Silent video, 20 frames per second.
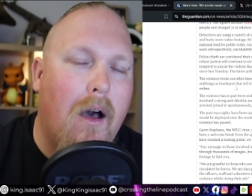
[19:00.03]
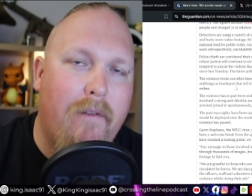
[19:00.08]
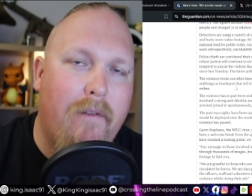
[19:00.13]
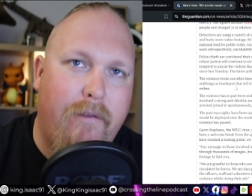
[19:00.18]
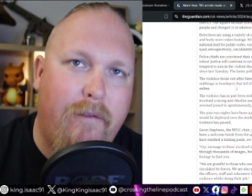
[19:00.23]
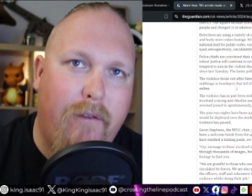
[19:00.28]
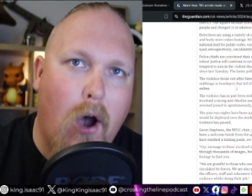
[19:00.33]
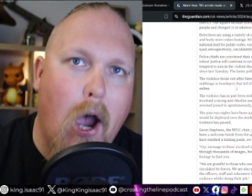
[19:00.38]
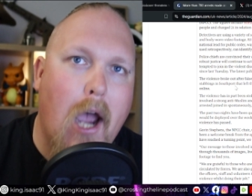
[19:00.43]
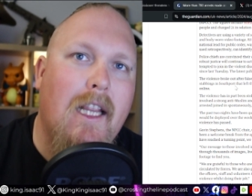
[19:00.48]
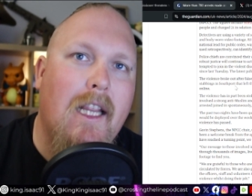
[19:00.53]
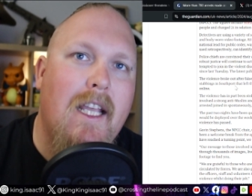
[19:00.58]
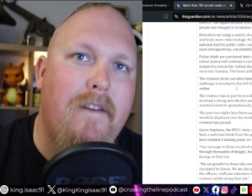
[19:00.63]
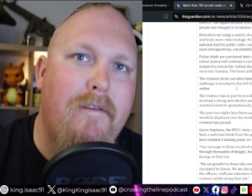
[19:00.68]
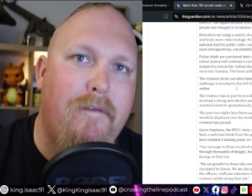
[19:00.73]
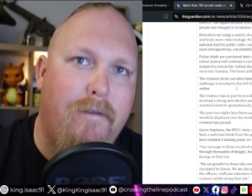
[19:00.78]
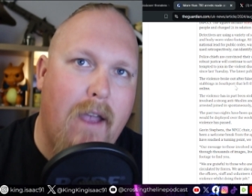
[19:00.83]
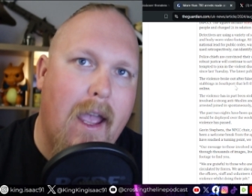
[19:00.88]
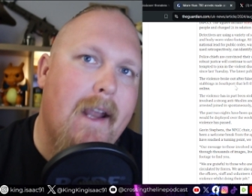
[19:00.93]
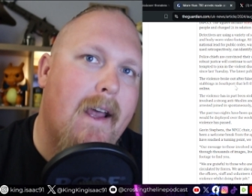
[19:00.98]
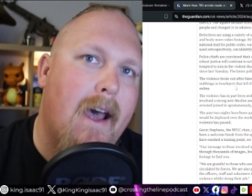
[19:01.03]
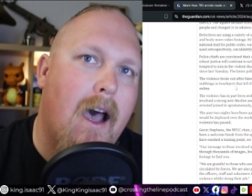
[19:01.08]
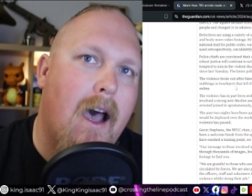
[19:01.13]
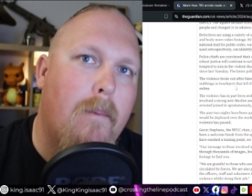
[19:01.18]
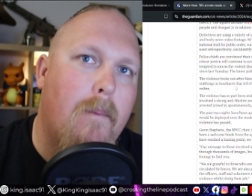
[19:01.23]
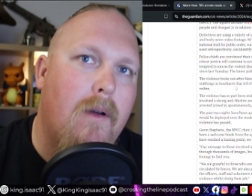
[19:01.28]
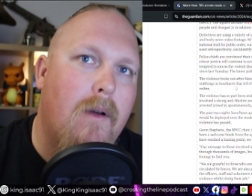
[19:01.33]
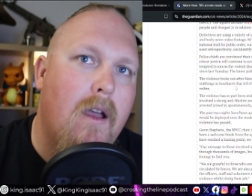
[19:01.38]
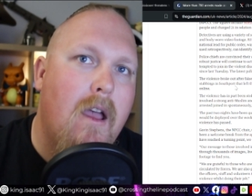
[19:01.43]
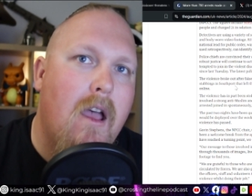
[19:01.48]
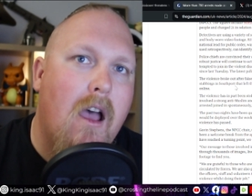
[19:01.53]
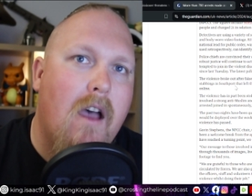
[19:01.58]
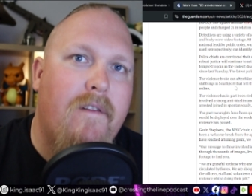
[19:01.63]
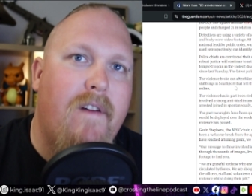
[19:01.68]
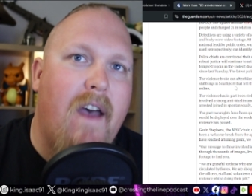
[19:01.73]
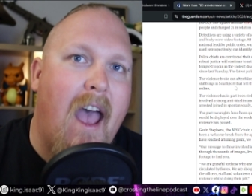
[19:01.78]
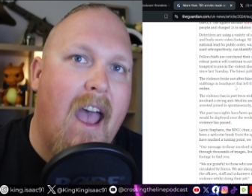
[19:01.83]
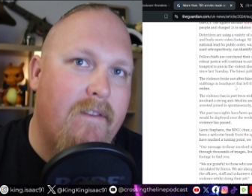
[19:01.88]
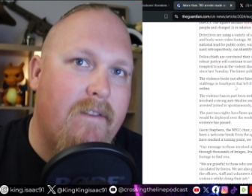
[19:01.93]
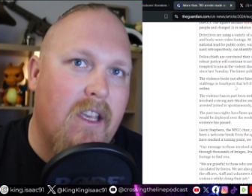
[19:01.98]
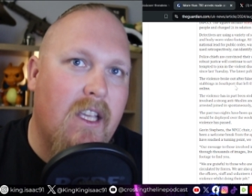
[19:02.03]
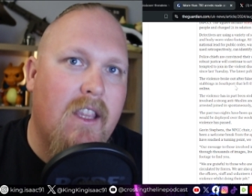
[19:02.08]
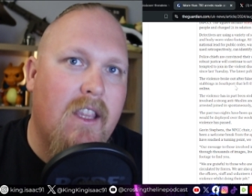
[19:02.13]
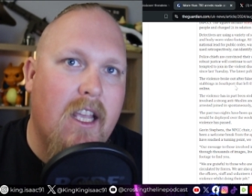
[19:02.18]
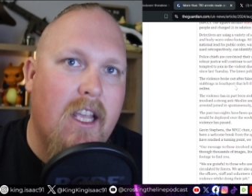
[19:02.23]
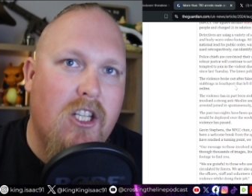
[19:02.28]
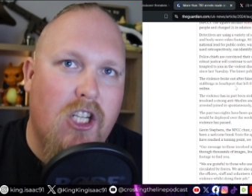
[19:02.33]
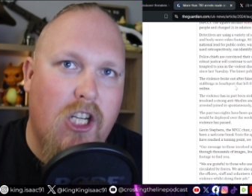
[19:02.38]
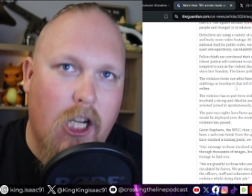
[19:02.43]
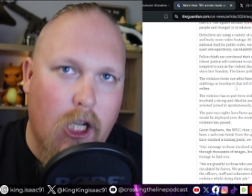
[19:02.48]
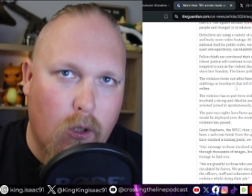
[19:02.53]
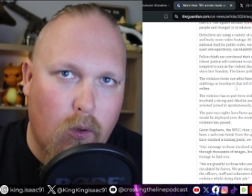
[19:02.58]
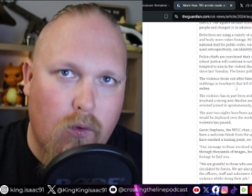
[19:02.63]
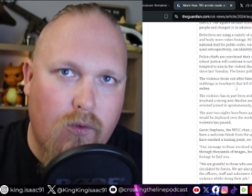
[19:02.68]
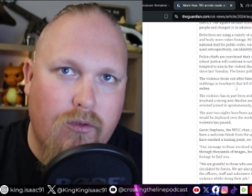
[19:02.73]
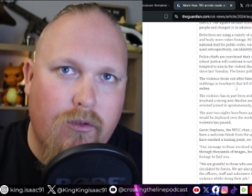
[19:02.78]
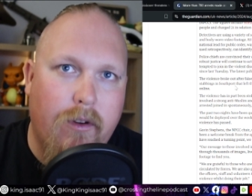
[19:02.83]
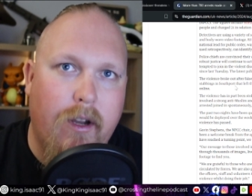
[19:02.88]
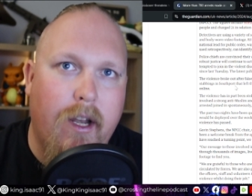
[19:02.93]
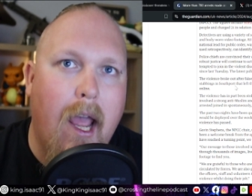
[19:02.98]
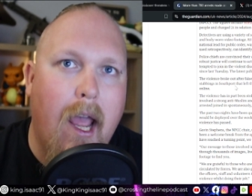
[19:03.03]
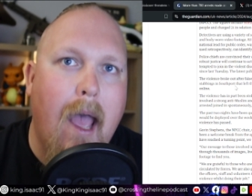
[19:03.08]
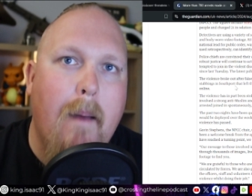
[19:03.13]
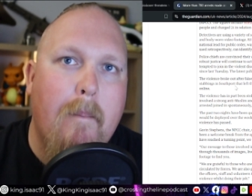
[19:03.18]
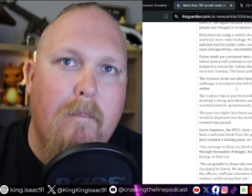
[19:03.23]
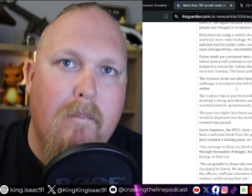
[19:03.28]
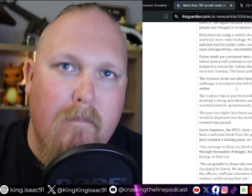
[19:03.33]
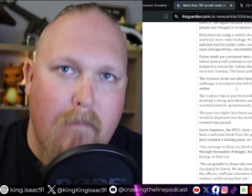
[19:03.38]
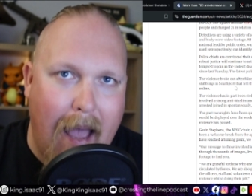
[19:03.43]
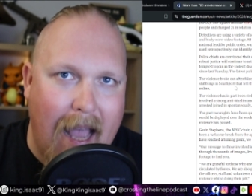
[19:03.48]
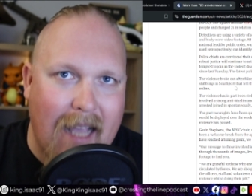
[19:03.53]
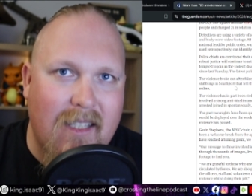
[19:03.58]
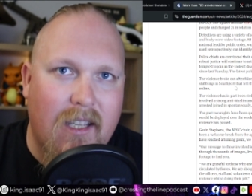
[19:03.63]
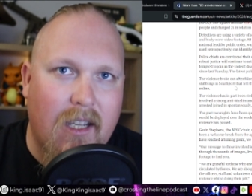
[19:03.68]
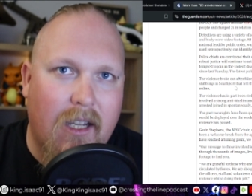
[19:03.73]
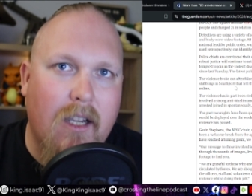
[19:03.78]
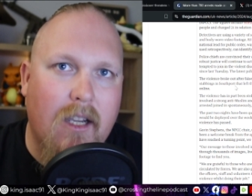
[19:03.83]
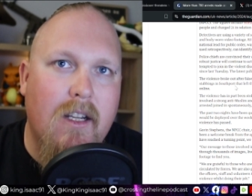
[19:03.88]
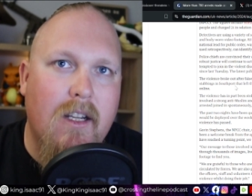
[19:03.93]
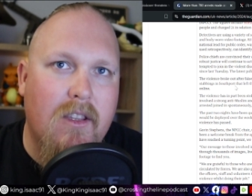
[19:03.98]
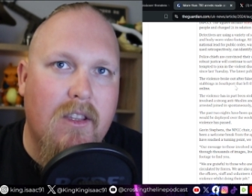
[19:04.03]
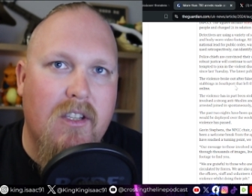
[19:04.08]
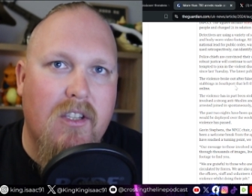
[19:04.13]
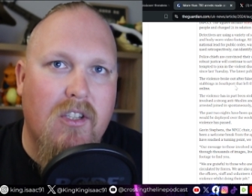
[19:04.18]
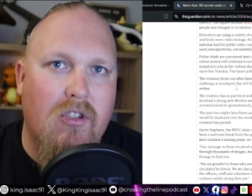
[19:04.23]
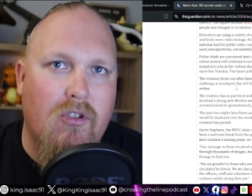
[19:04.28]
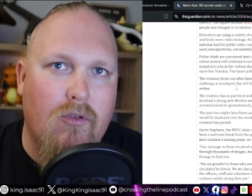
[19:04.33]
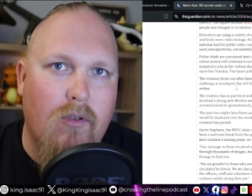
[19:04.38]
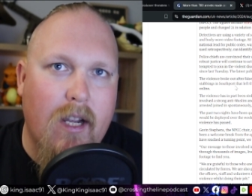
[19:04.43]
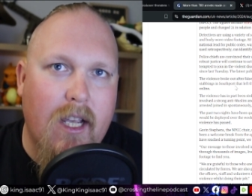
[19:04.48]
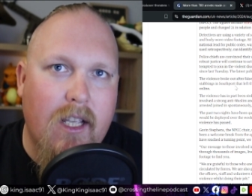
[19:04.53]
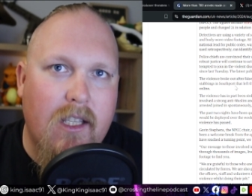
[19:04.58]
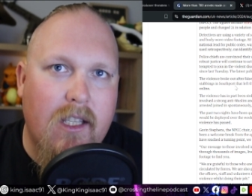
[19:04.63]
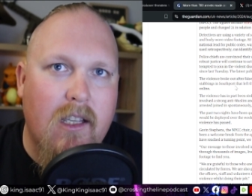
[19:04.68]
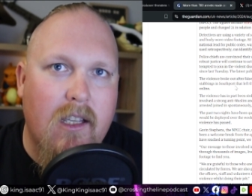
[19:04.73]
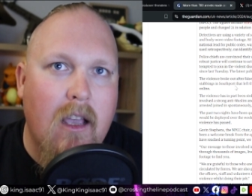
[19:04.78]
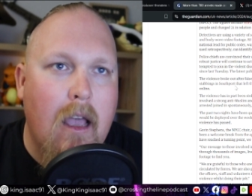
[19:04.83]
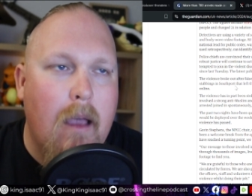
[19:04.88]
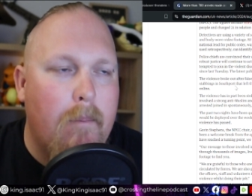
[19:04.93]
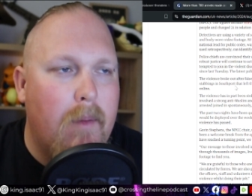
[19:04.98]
are finally fed up of having their children massacred in the streets